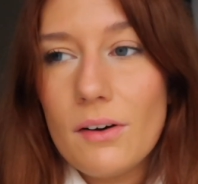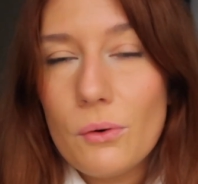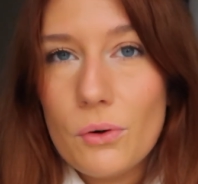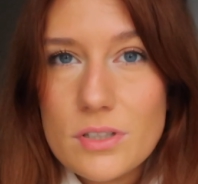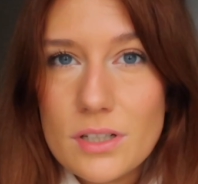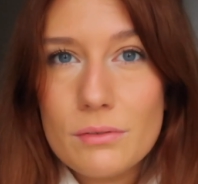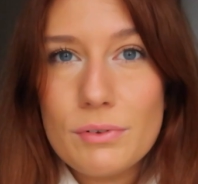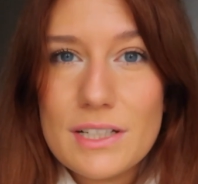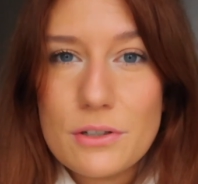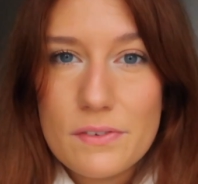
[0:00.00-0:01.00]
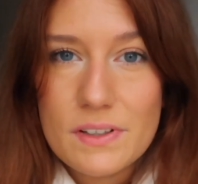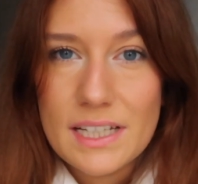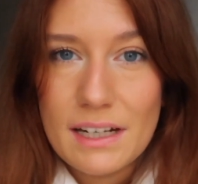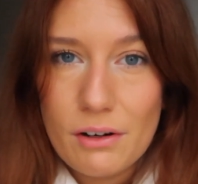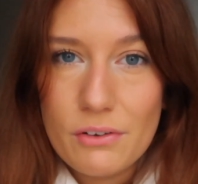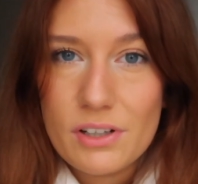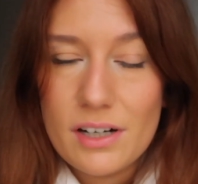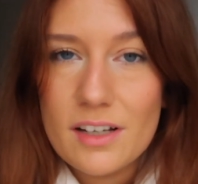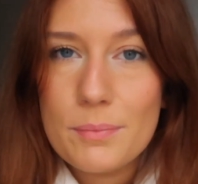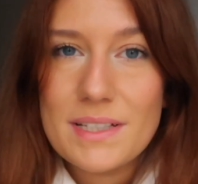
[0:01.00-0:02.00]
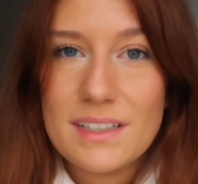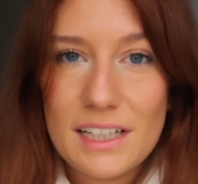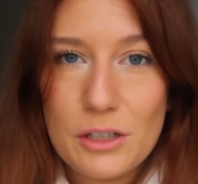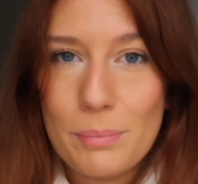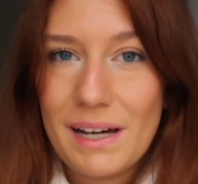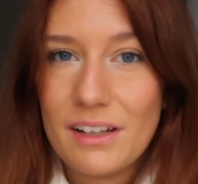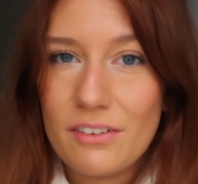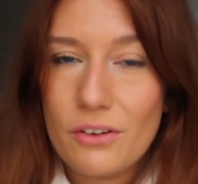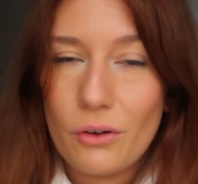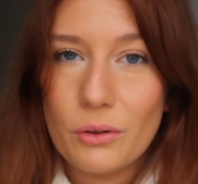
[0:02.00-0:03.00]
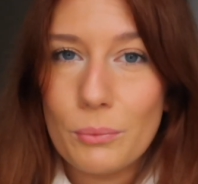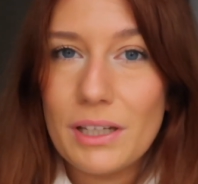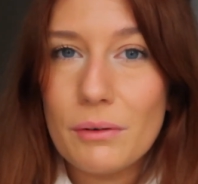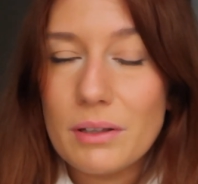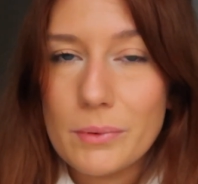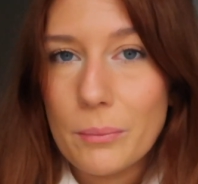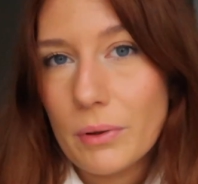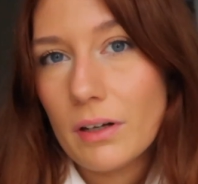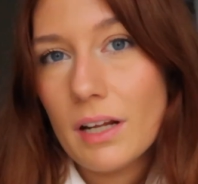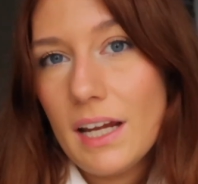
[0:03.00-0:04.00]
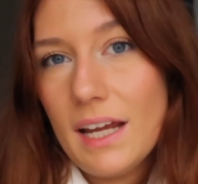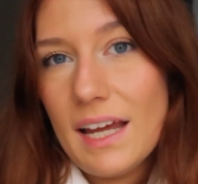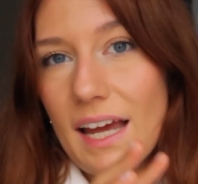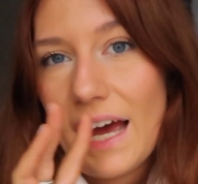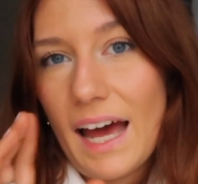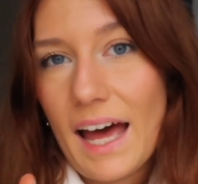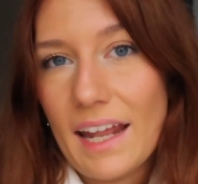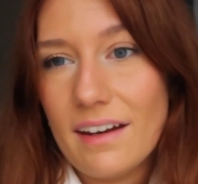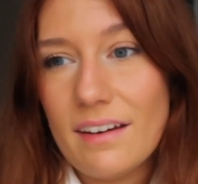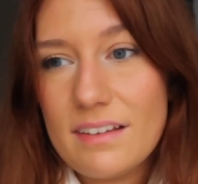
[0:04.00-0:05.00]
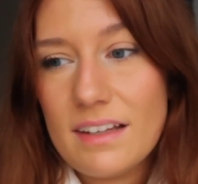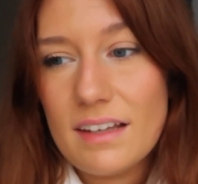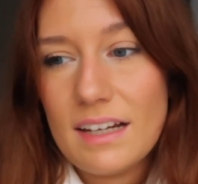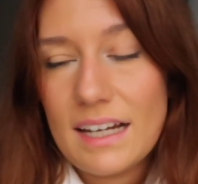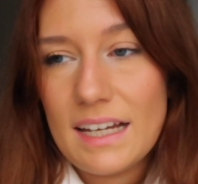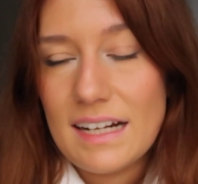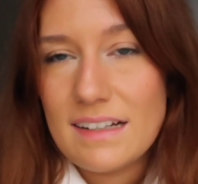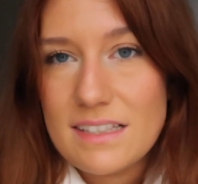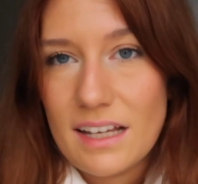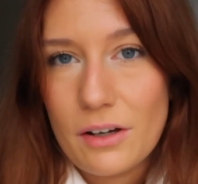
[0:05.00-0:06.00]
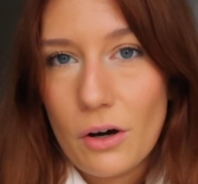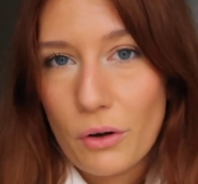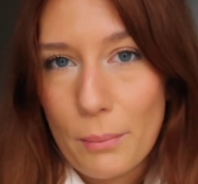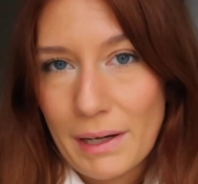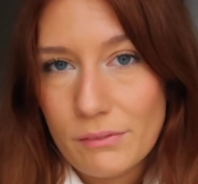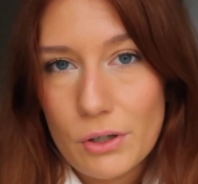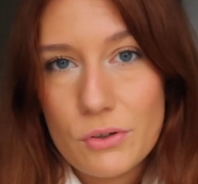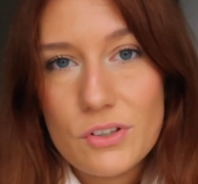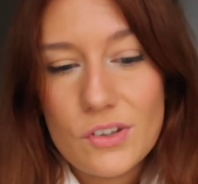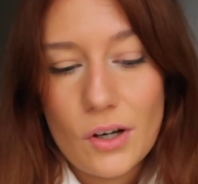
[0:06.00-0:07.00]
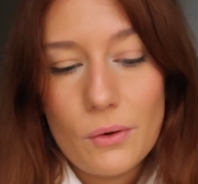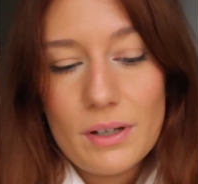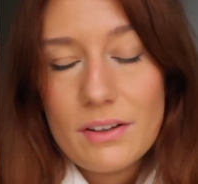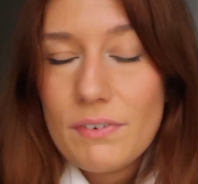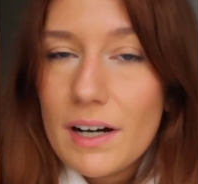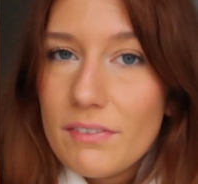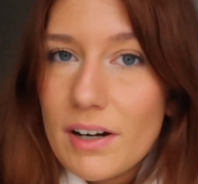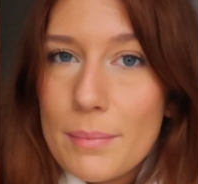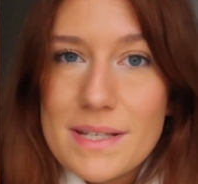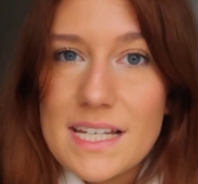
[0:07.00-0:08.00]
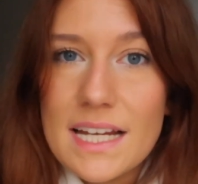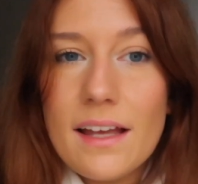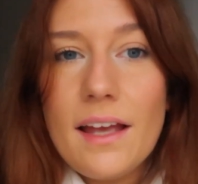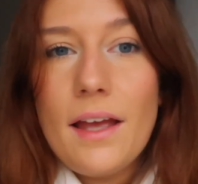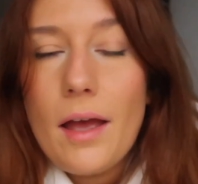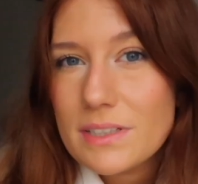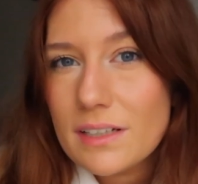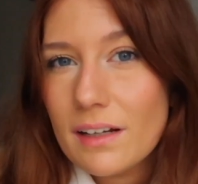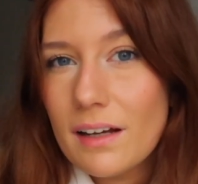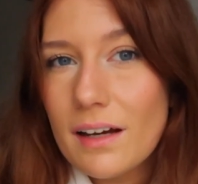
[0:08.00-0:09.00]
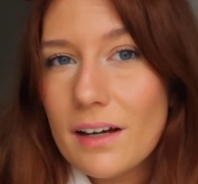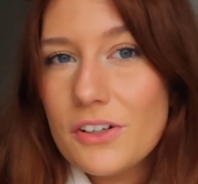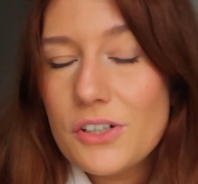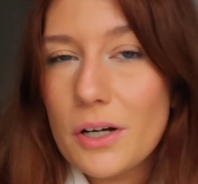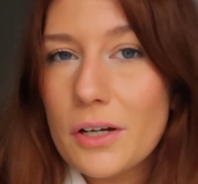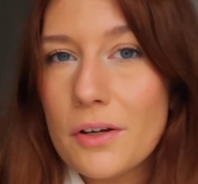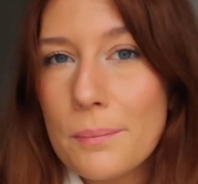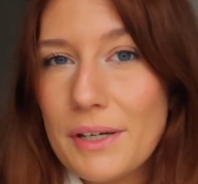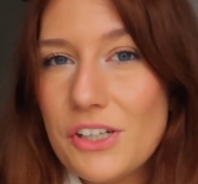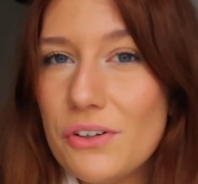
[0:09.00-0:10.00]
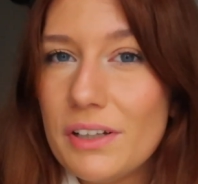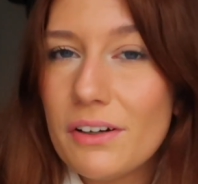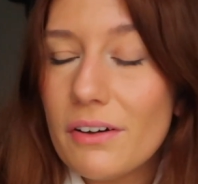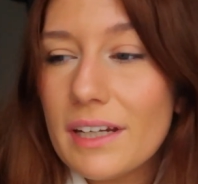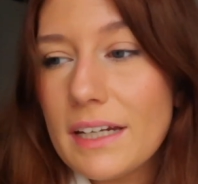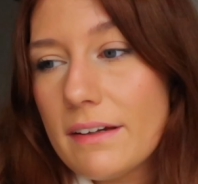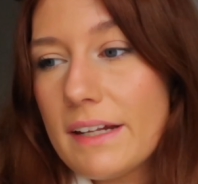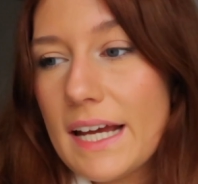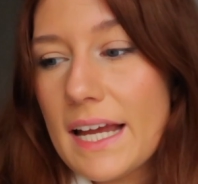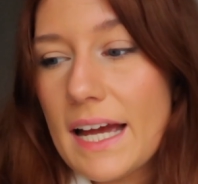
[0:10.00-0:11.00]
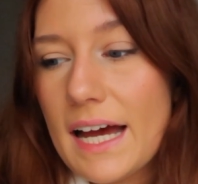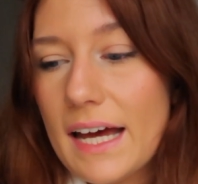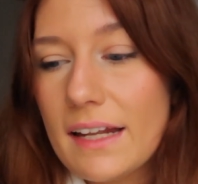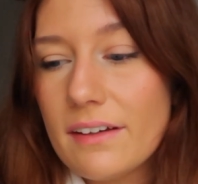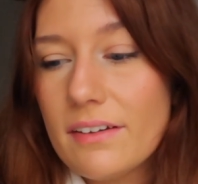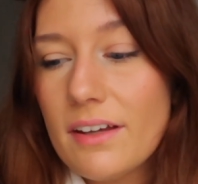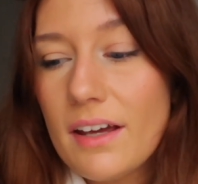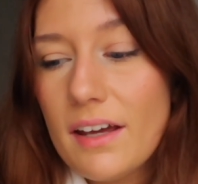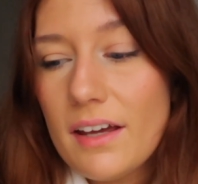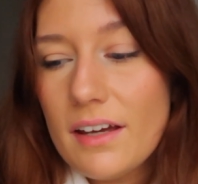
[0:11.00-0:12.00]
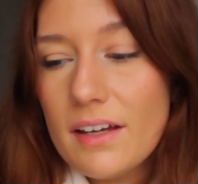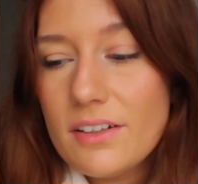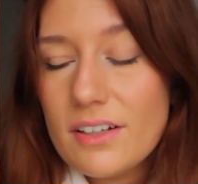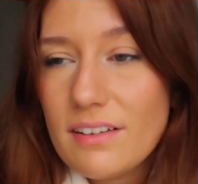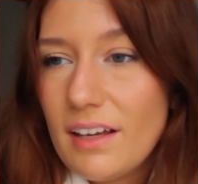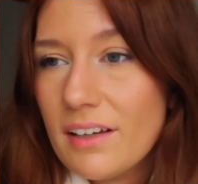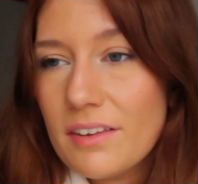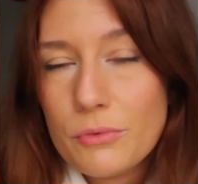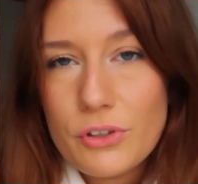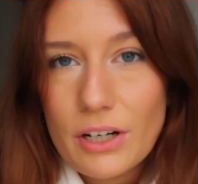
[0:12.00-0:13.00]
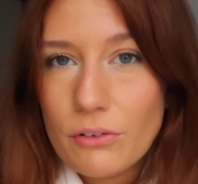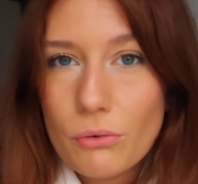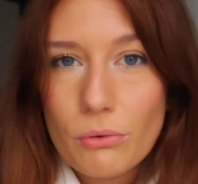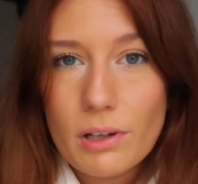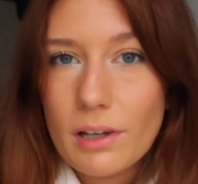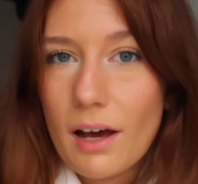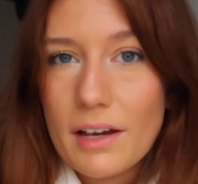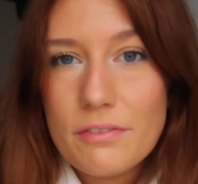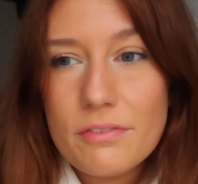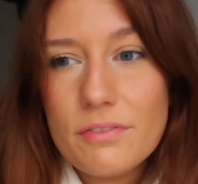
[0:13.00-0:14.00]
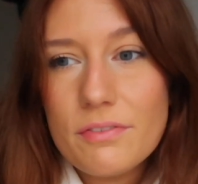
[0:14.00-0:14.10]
Also, really sorry if you can hear a load of cars. Basically you're balanced on the window at the moment and it's like on a main road, so it's very very busy. I was gonna show you me shooting content today and just like some general life